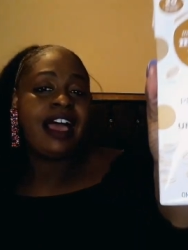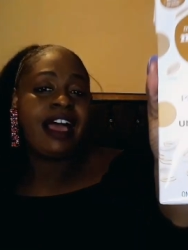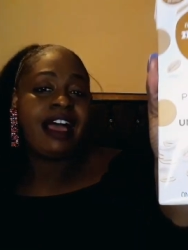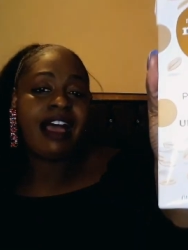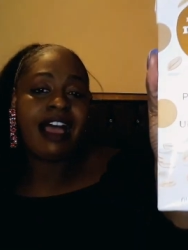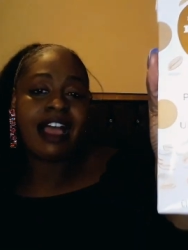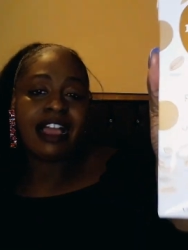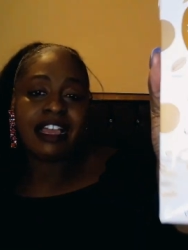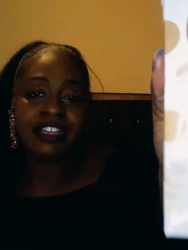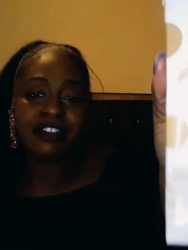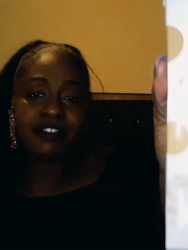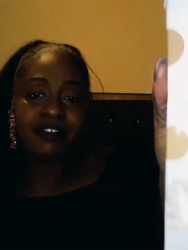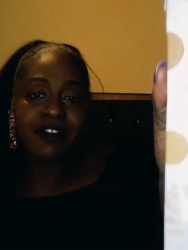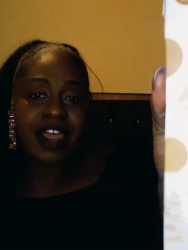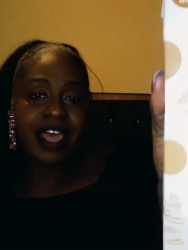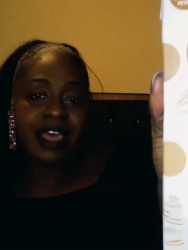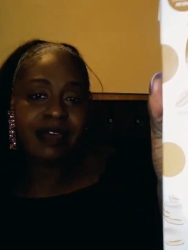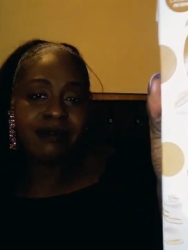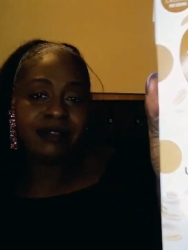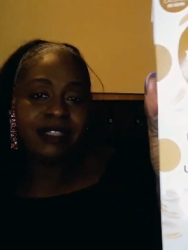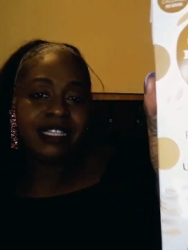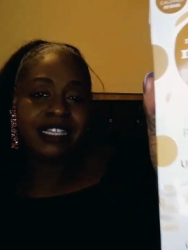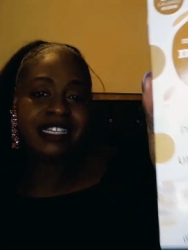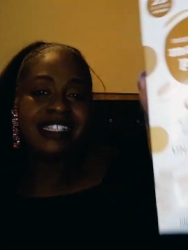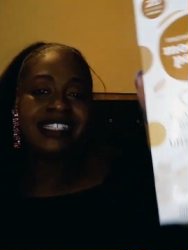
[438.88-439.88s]
I
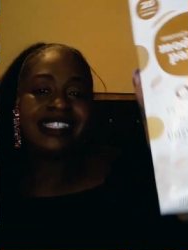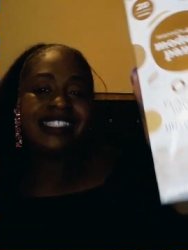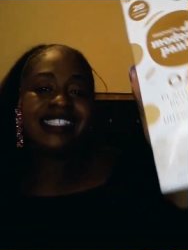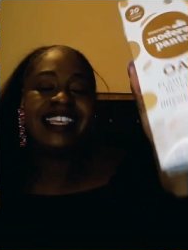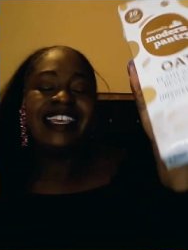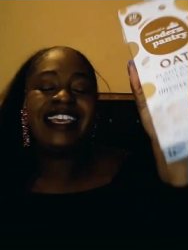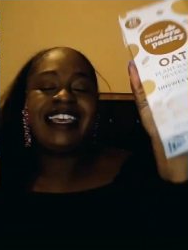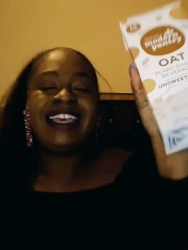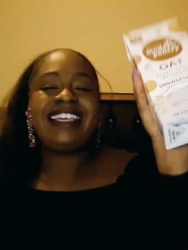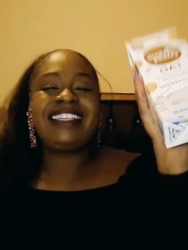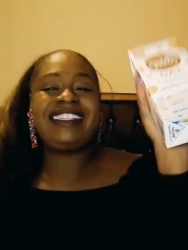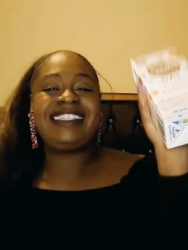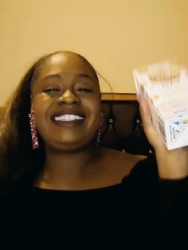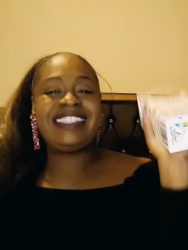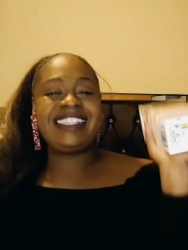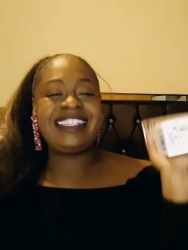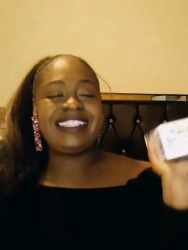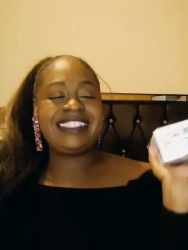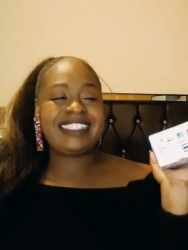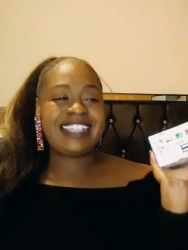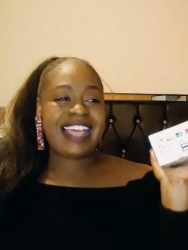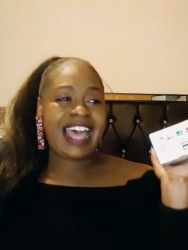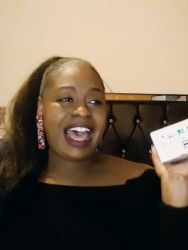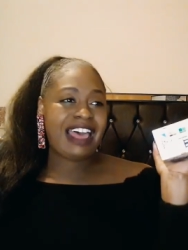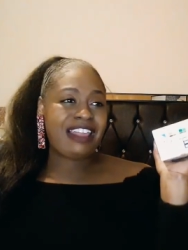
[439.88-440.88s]
grab this. And
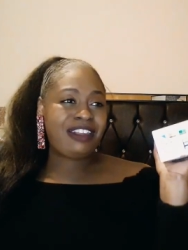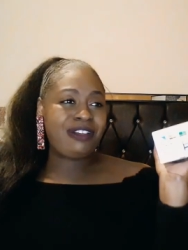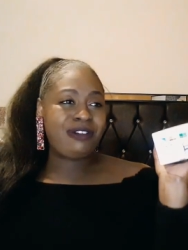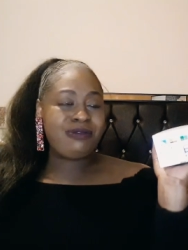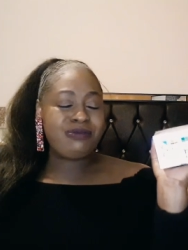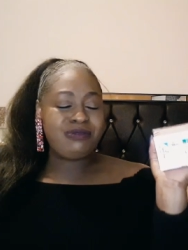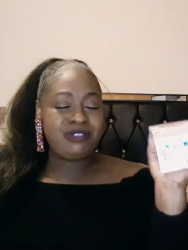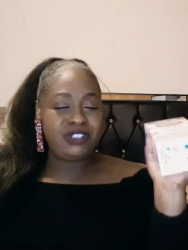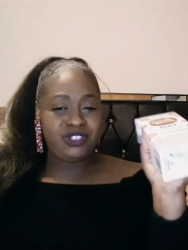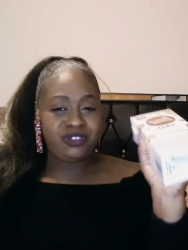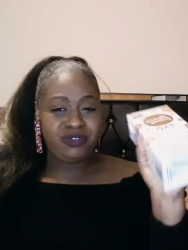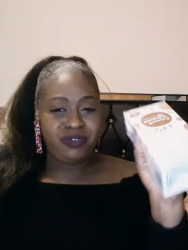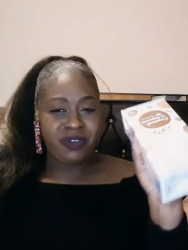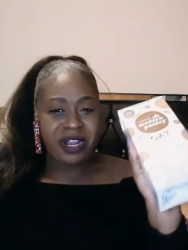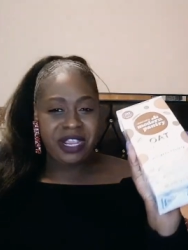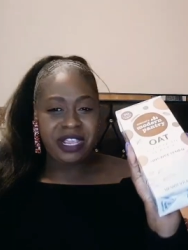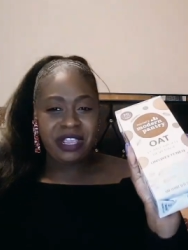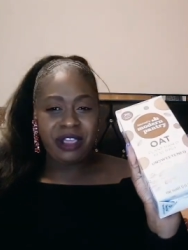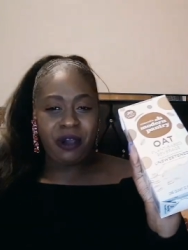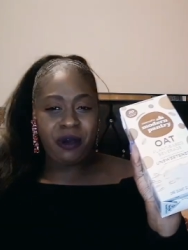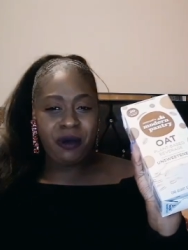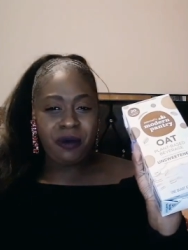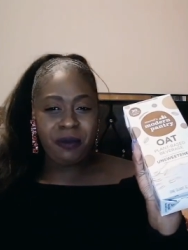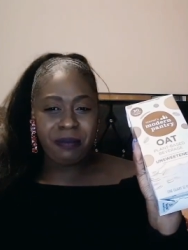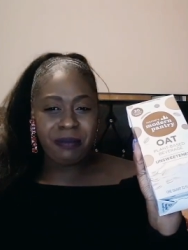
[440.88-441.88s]
since I don't drink
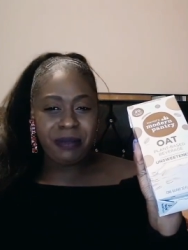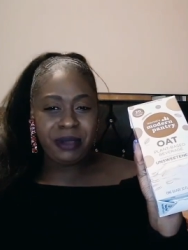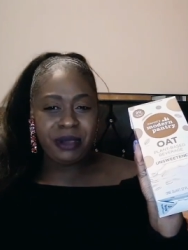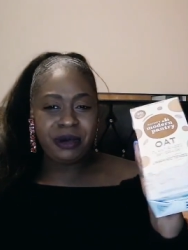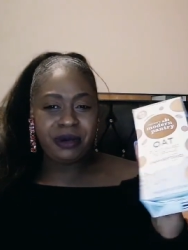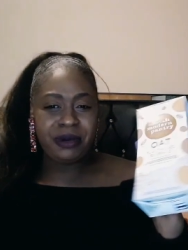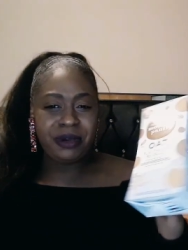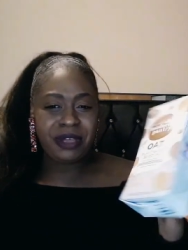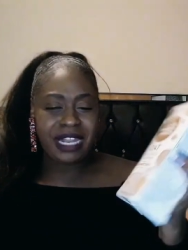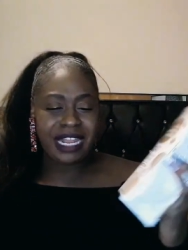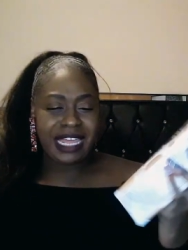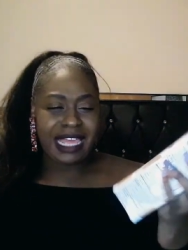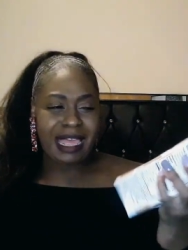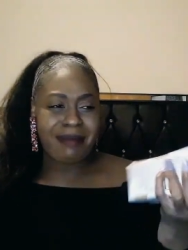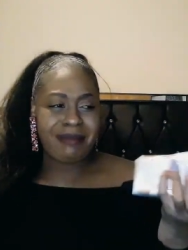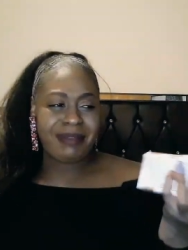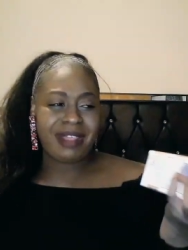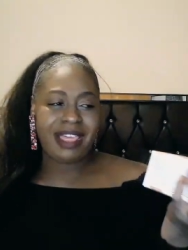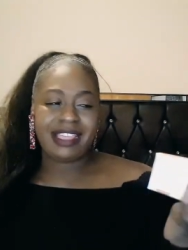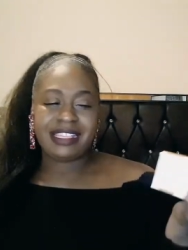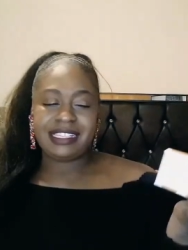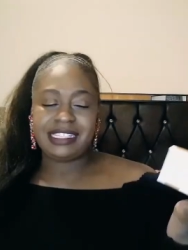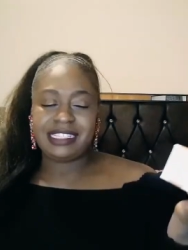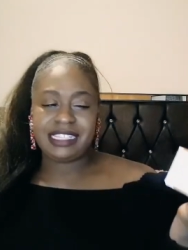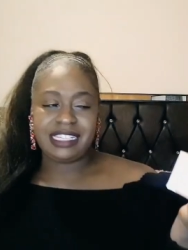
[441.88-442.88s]
oat milk, like I'm
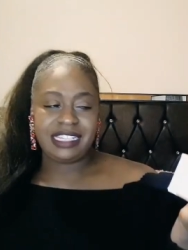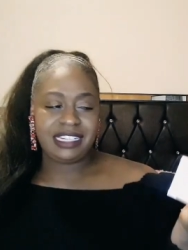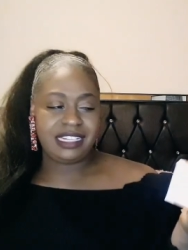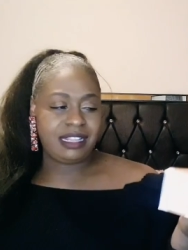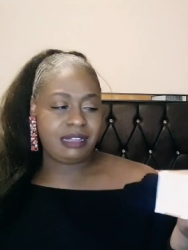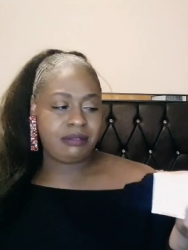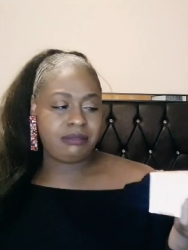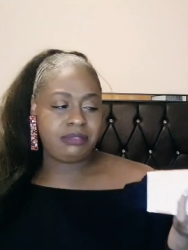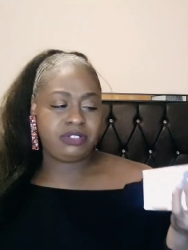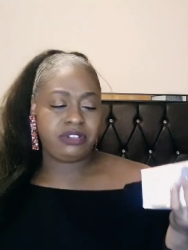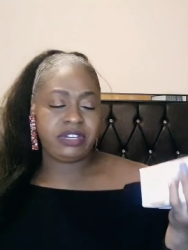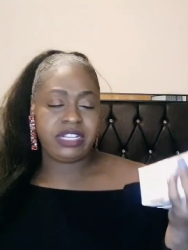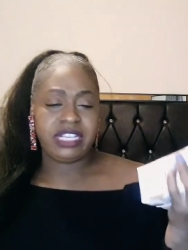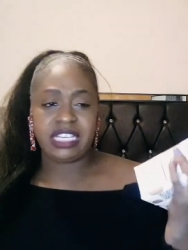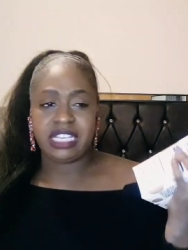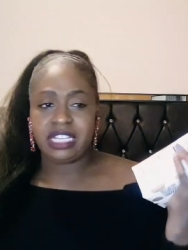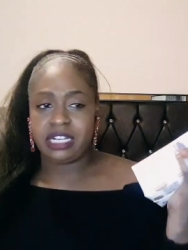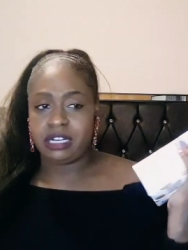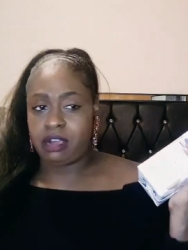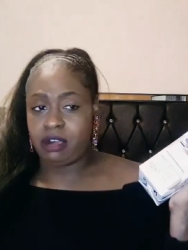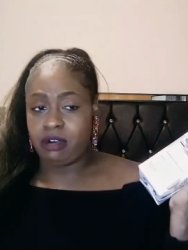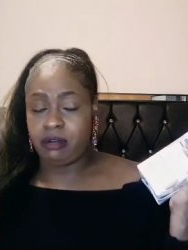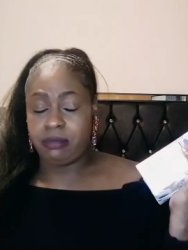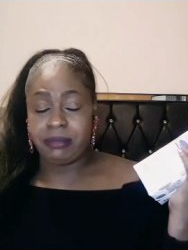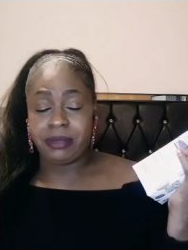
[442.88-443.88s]
not sitting up drinking
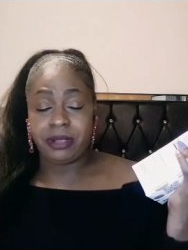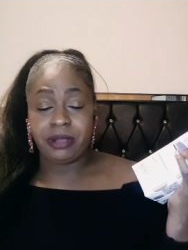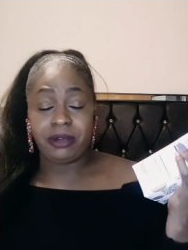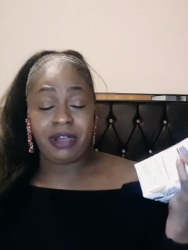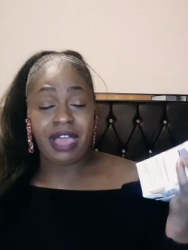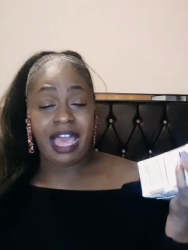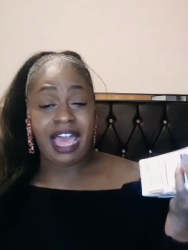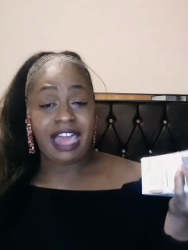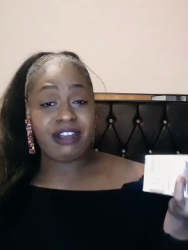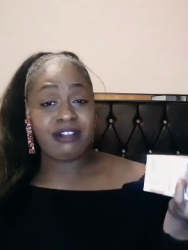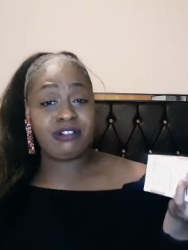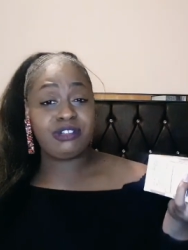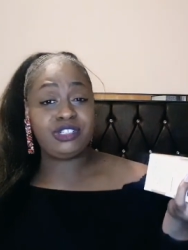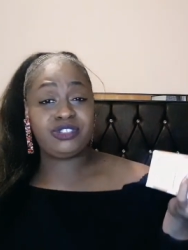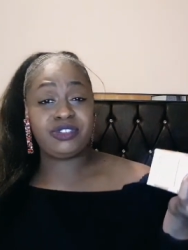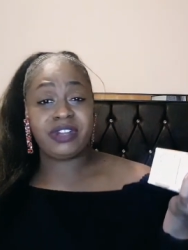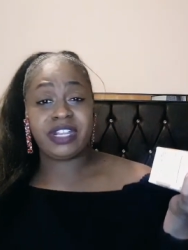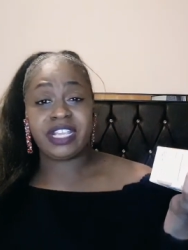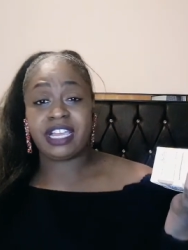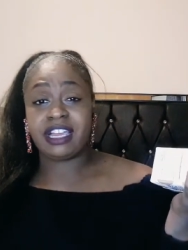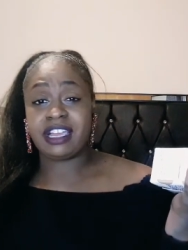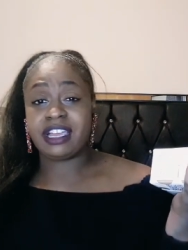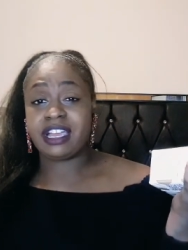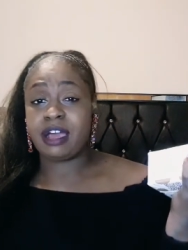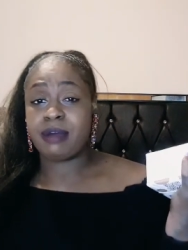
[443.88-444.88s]
oat milk. I don't
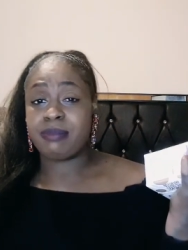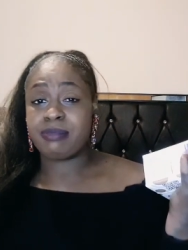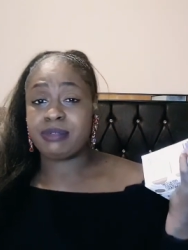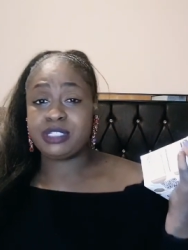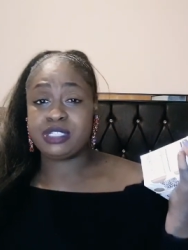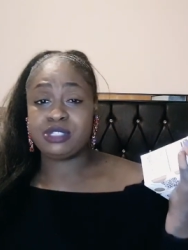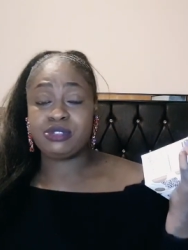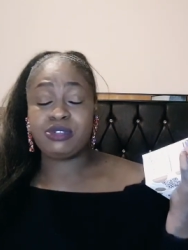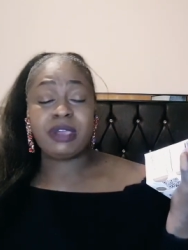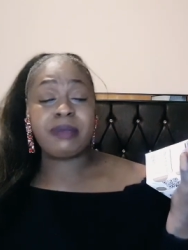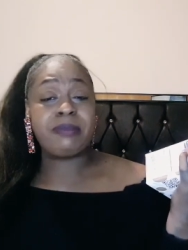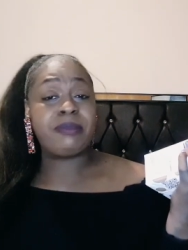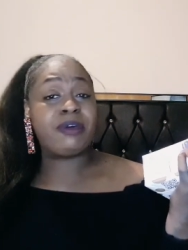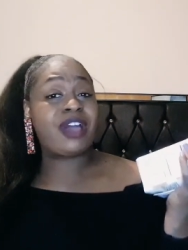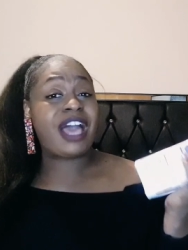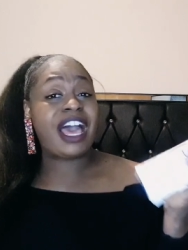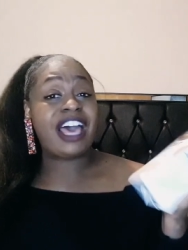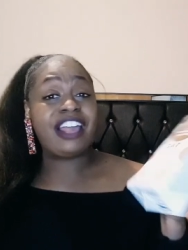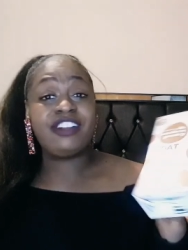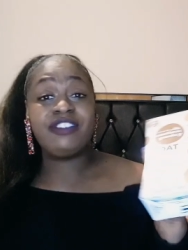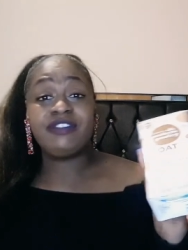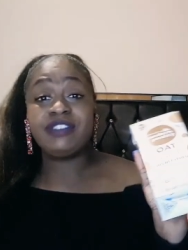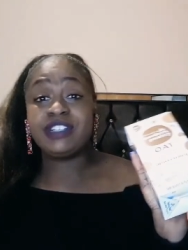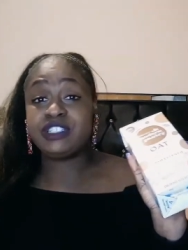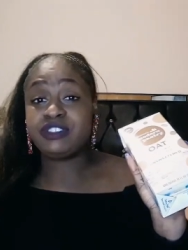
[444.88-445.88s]
drink a cup of soy milk. I
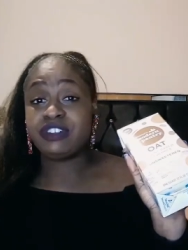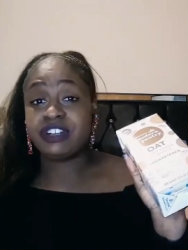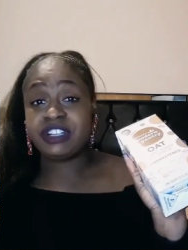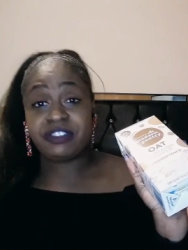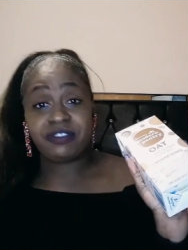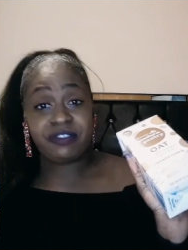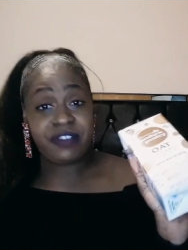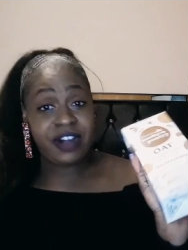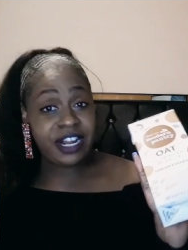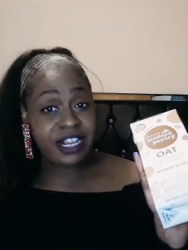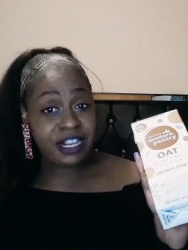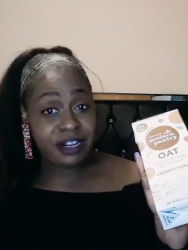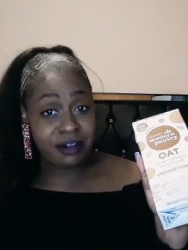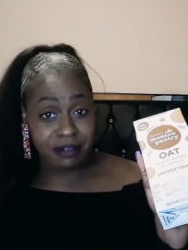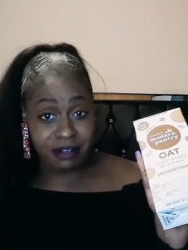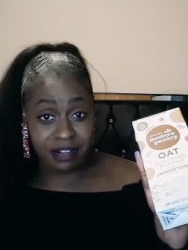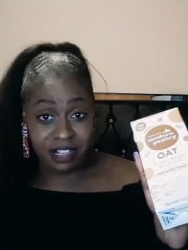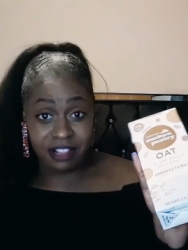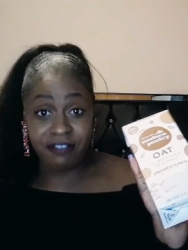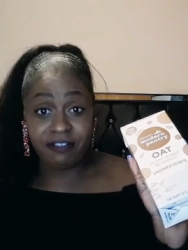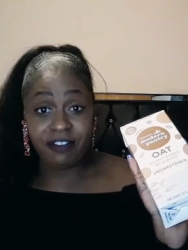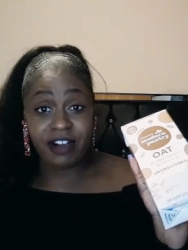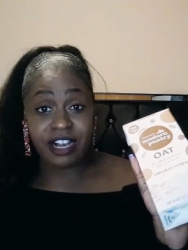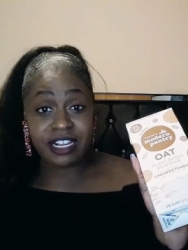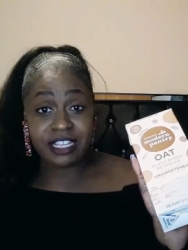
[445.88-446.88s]
don't even drink regular
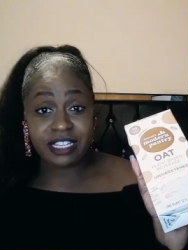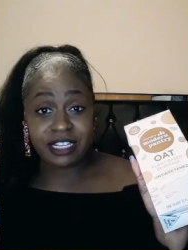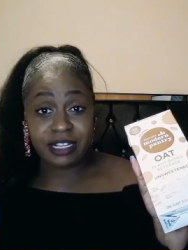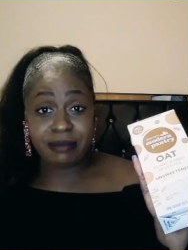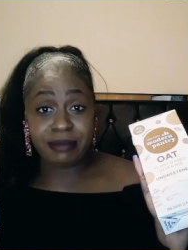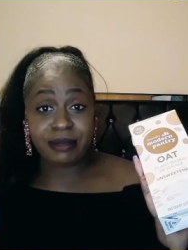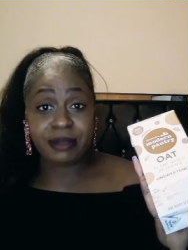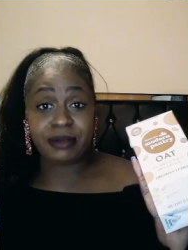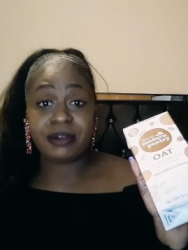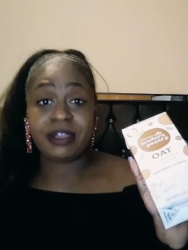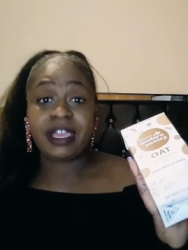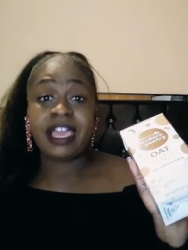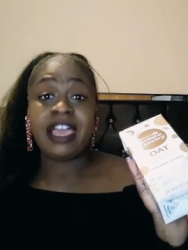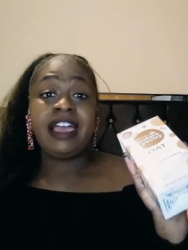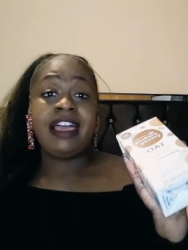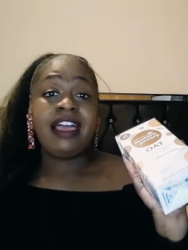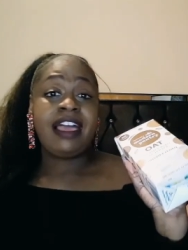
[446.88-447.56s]
regular milk.